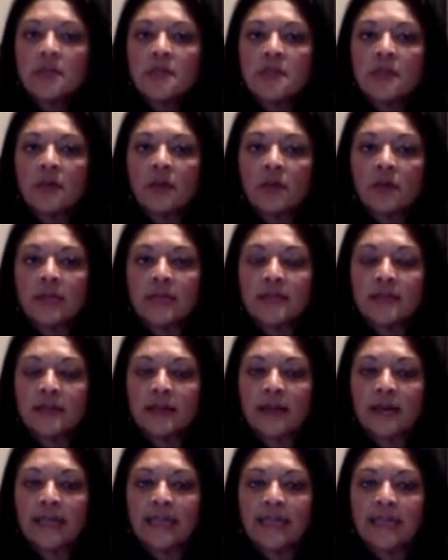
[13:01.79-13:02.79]
So it's
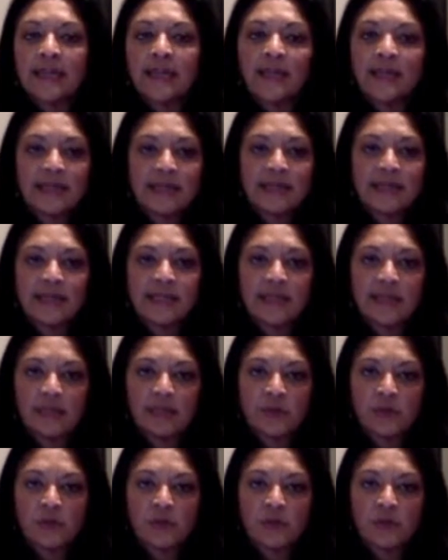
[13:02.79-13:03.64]
an idea that seems